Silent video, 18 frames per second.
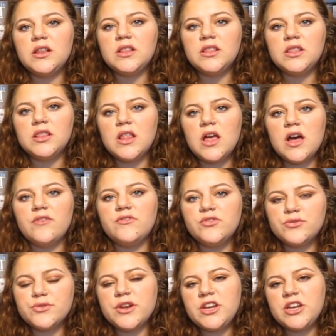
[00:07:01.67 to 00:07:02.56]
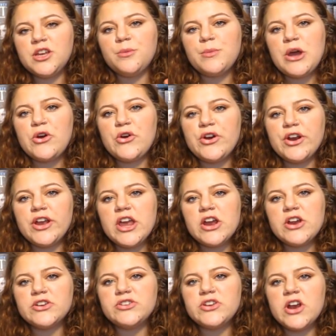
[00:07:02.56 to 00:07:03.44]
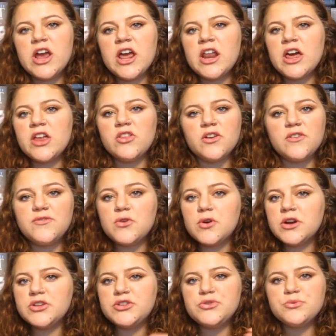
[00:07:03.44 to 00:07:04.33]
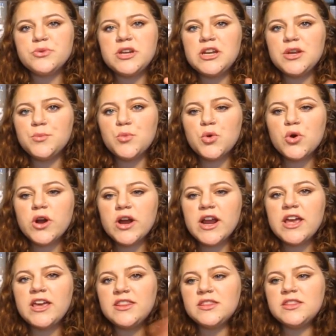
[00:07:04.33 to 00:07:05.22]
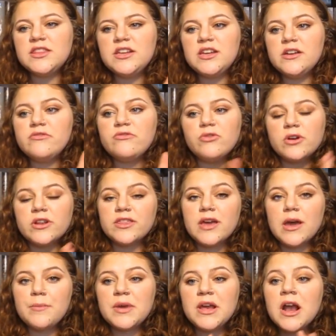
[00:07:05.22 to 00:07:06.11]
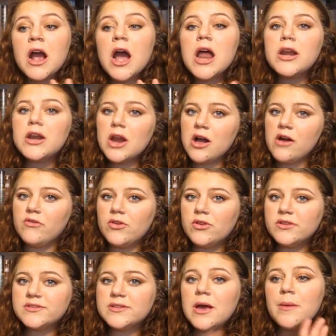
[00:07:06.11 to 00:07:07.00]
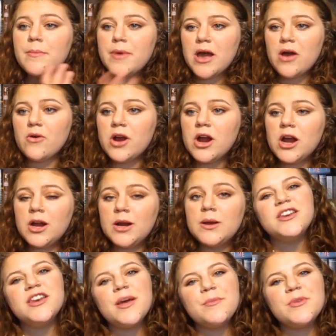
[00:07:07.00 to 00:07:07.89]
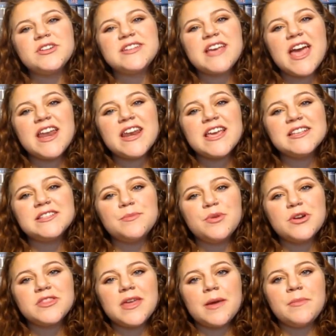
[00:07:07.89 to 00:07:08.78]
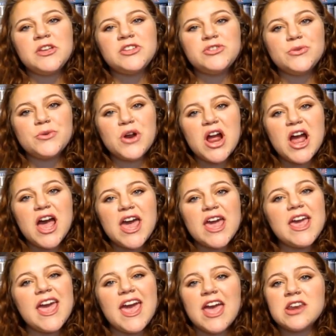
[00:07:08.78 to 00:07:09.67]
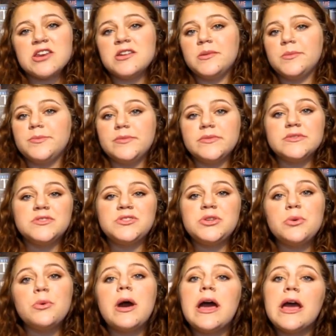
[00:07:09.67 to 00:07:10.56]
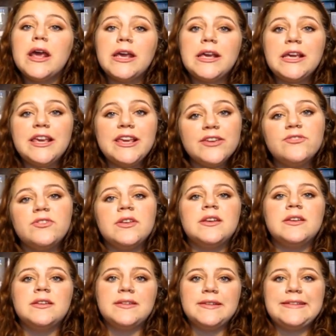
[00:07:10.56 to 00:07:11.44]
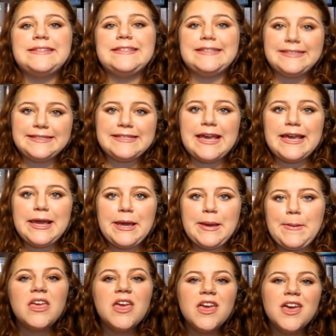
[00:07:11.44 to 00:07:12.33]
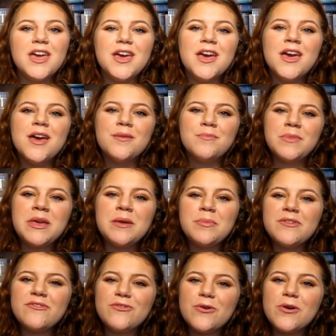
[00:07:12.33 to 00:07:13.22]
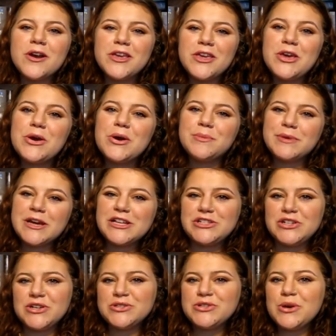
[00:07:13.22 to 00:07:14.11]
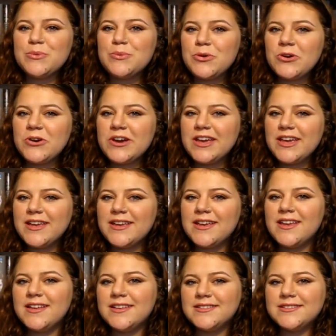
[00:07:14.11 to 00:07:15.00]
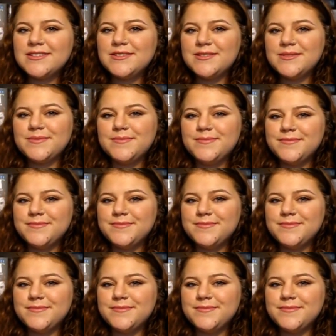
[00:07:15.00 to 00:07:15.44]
loved reading about her character and I look forward to reading more in the forthcoming novels about her. Number 10 is a book that made you cry and do I even need to say it? Me Before You by Jojo Moyes.